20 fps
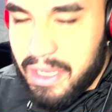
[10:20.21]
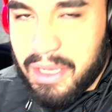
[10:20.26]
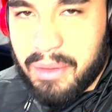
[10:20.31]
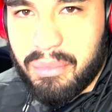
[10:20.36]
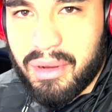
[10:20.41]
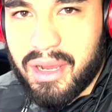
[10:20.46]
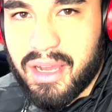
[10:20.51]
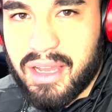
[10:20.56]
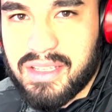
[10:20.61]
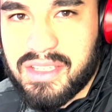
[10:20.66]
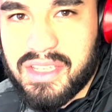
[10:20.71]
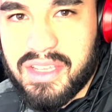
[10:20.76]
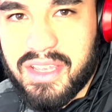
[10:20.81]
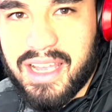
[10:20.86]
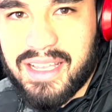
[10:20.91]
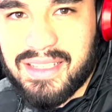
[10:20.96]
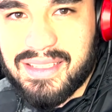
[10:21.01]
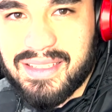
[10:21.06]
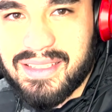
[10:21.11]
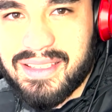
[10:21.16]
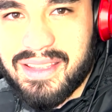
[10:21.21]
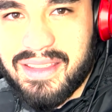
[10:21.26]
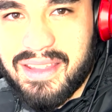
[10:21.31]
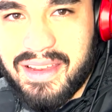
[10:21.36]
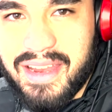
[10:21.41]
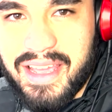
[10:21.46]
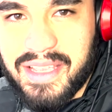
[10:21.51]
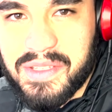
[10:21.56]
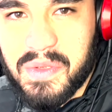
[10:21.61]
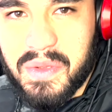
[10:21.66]
But see you guys into the
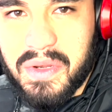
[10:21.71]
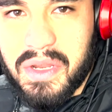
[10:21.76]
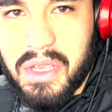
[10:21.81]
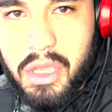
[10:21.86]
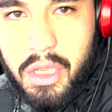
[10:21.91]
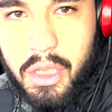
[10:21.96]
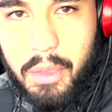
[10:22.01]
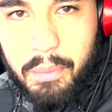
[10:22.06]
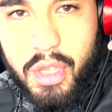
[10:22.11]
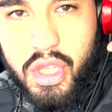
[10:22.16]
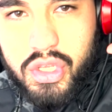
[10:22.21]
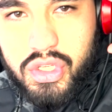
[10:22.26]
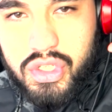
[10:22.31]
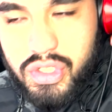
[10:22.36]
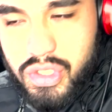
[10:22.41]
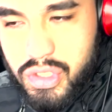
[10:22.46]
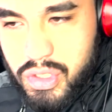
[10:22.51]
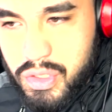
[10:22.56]
next one. Peace.